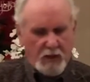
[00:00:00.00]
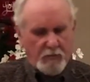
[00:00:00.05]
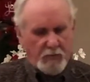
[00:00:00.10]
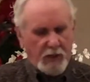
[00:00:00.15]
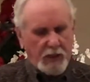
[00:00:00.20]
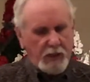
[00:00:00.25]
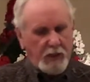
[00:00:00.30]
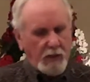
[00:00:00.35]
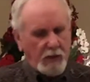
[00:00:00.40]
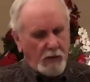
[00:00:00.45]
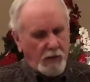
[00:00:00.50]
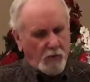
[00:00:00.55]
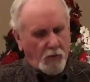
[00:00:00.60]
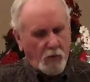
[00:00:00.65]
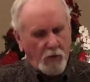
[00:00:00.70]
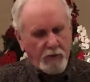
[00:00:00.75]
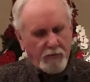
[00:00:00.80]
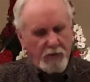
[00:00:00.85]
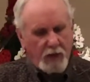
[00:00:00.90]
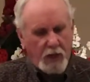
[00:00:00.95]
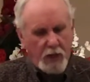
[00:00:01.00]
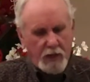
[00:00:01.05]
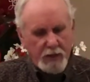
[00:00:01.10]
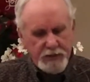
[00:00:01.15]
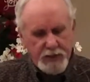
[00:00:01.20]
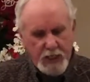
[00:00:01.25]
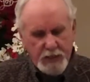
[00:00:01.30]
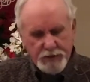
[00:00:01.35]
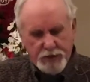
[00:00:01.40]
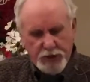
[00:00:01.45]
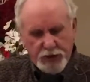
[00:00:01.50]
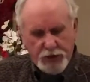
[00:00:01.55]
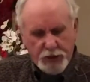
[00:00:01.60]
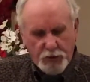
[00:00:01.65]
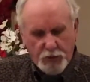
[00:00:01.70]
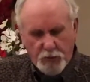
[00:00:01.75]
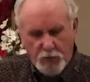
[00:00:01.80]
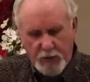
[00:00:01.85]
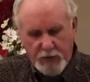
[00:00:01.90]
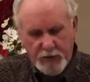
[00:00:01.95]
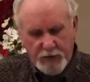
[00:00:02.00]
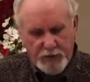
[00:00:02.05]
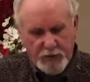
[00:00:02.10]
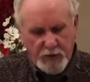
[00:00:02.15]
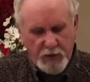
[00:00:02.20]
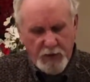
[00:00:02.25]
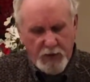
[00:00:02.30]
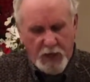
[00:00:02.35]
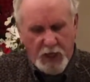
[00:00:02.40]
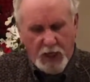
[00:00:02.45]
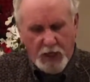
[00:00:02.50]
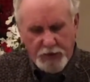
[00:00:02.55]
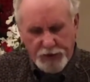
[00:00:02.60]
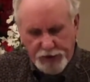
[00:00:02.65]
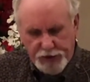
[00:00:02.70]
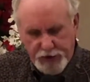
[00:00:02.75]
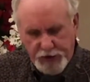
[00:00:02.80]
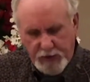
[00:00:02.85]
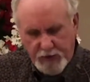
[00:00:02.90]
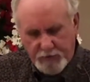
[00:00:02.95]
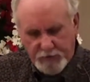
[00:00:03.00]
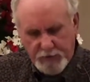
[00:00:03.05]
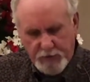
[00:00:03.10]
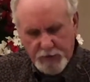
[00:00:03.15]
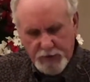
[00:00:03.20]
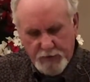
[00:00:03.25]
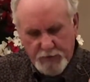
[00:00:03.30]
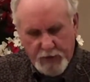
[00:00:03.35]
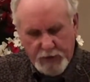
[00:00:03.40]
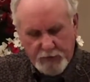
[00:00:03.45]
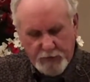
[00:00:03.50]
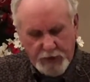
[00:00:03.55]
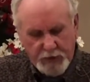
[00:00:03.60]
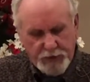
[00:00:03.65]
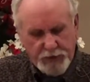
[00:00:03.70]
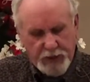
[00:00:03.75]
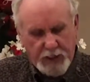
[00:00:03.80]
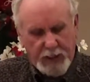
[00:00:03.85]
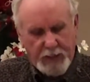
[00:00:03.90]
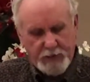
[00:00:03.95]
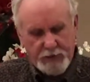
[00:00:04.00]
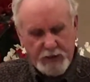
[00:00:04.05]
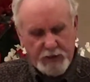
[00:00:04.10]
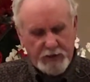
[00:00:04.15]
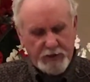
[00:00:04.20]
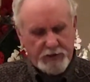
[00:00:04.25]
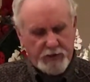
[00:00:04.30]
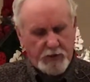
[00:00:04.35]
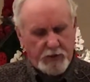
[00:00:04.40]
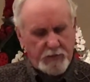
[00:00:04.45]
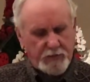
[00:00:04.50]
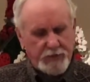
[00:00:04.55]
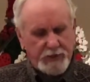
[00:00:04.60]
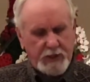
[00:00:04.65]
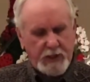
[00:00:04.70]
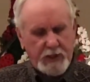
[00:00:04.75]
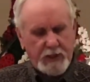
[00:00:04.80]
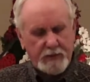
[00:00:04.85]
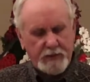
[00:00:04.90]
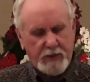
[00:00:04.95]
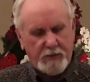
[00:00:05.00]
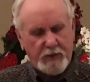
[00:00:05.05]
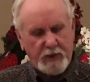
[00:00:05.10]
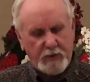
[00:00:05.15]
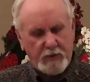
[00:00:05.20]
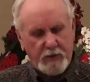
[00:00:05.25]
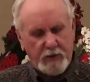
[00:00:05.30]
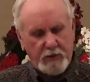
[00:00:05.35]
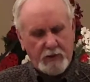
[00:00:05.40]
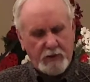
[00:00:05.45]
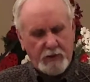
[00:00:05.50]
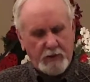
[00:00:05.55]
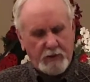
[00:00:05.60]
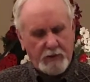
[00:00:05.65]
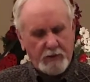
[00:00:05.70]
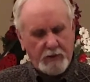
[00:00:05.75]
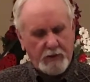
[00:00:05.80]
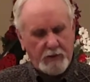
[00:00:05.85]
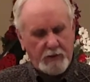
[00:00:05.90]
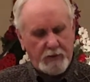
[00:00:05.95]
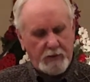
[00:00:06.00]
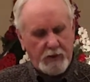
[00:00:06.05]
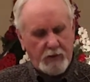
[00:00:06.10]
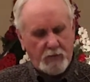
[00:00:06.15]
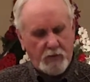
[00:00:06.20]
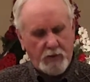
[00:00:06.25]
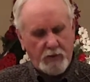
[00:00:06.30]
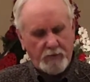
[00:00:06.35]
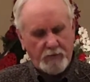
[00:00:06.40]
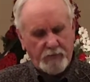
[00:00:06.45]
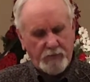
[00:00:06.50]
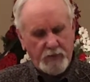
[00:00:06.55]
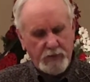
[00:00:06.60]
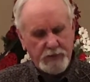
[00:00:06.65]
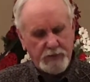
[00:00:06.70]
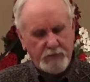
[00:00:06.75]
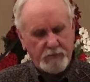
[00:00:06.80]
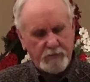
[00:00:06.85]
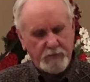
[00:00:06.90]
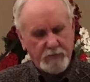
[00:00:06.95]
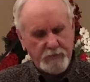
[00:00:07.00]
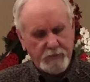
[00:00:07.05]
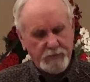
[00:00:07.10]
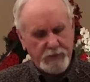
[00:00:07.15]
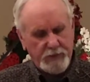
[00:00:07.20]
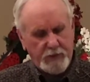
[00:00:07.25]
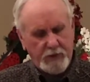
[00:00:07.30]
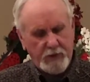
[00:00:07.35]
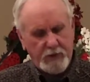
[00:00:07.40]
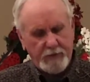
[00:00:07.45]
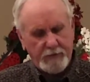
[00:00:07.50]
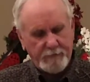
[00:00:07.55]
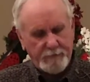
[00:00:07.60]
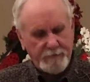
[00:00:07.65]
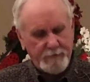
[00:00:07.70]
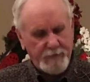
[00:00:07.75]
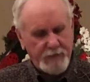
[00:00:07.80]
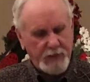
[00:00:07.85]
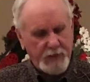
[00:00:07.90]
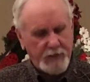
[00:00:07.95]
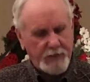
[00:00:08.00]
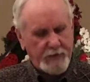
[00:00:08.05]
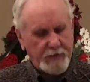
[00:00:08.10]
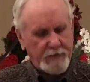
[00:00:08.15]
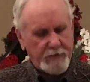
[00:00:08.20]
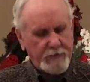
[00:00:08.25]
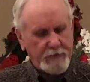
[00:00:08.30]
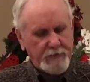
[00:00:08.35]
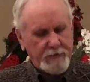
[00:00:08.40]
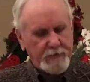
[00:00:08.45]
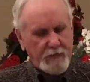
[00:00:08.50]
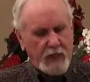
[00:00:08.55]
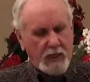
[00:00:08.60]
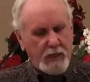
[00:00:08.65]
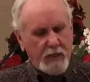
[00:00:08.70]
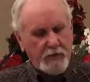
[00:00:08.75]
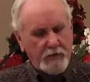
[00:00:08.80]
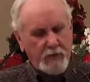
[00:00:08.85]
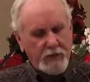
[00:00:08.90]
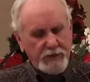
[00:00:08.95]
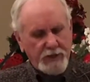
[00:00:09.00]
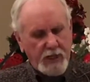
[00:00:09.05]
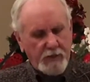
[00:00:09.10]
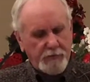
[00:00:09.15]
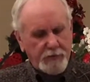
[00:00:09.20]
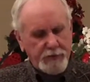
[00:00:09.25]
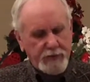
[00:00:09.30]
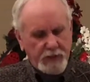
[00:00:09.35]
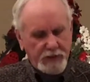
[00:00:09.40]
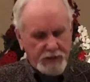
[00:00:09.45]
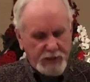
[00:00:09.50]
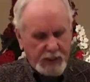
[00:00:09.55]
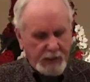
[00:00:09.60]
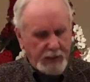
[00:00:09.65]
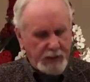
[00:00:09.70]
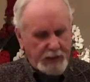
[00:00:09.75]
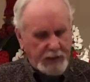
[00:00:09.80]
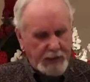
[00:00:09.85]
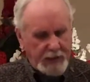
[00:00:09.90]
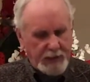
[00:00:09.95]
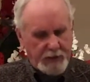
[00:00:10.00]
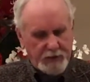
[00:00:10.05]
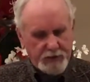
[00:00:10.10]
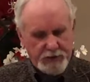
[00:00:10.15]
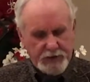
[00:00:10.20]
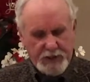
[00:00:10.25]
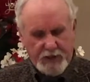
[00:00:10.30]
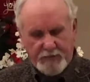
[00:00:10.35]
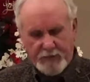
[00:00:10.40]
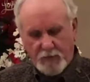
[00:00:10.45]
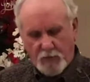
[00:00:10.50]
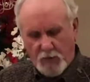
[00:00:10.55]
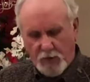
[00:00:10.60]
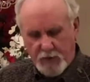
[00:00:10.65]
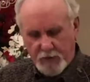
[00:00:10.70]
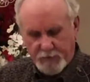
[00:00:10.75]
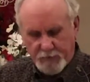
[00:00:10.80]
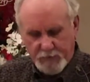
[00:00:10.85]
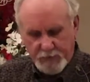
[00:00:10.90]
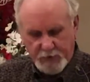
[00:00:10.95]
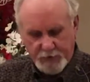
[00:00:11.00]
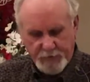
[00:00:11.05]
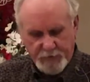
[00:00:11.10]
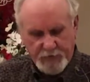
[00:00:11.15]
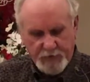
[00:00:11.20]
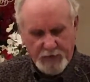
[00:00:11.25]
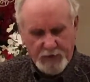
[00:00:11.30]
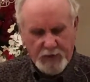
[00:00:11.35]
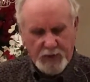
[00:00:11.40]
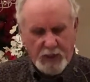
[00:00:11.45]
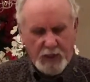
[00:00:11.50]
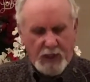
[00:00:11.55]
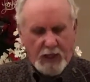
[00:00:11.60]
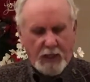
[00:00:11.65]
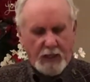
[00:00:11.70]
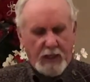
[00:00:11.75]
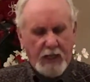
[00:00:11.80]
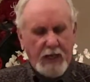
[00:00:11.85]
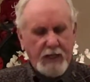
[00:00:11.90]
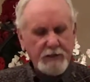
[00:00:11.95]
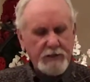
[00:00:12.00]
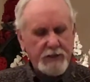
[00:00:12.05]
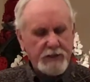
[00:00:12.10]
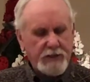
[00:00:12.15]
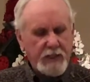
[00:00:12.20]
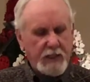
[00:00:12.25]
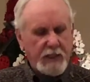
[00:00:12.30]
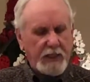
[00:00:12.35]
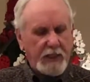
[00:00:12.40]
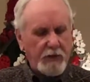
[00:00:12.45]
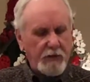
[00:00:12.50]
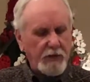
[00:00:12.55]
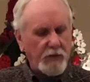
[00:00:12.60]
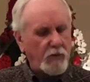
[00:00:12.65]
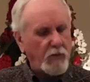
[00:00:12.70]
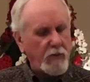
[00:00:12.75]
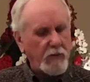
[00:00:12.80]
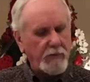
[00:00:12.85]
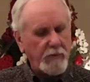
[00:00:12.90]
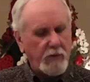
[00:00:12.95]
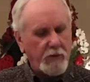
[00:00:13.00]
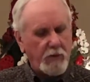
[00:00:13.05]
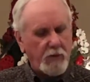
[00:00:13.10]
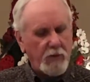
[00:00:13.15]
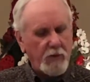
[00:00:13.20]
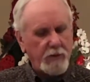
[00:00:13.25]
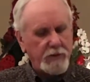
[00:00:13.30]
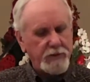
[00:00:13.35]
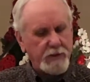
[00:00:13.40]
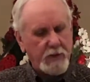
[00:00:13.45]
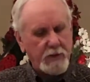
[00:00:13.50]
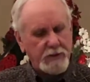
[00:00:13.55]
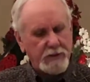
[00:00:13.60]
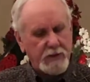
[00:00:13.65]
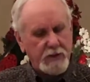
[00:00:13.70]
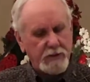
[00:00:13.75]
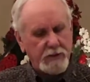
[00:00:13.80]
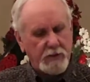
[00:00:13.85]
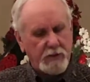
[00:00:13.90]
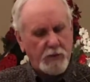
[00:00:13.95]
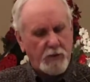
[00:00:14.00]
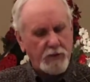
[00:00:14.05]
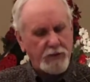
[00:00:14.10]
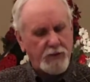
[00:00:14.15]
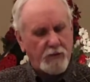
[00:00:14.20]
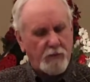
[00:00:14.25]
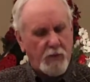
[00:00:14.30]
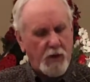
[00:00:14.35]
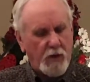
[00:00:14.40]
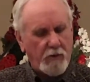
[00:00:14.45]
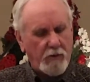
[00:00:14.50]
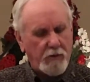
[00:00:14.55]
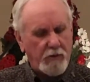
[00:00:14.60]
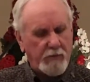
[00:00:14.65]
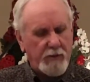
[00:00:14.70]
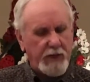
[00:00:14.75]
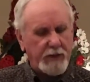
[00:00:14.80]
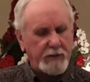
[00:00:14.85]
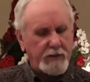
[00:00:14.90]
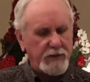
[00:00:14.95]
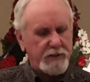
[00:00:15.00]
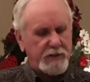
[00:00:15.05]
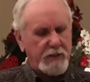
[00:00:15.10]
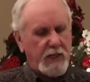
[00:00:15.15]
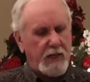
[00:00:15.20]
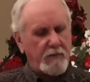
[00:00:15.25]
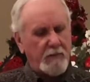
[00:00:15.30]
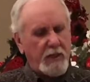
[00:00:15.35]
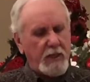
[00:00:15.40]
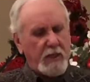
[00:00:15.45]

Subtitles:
But the word of knowledge has to do with a shift. There's about to be a change in a circumstance. I mean, a word of wisdom. I'm sorry. Another example is in 2 Kings 7:1. Elijah said, "Hear the word of the Lord. So thus says the Lord, tomorrow about this time,"